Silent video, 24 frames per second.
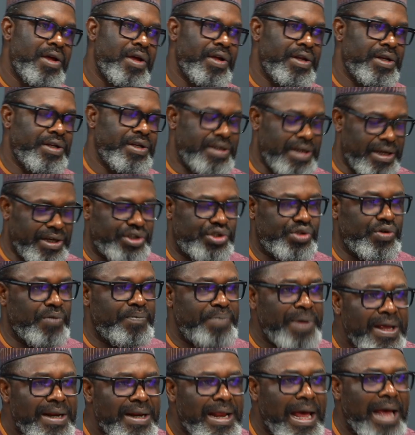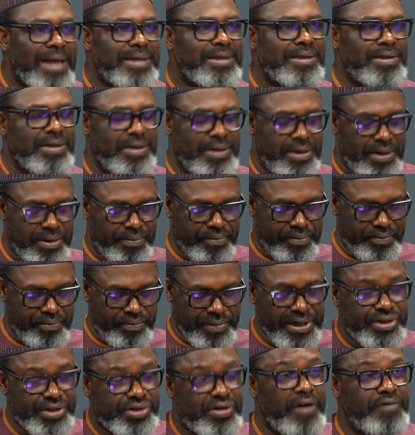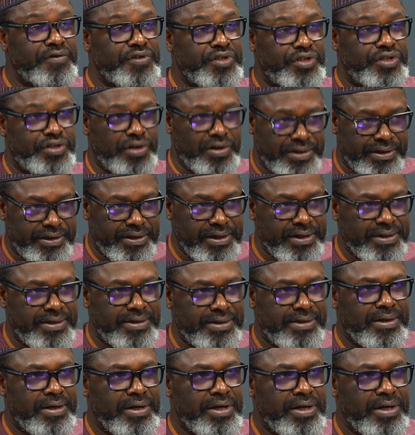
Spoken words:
It should be that Minister of Justice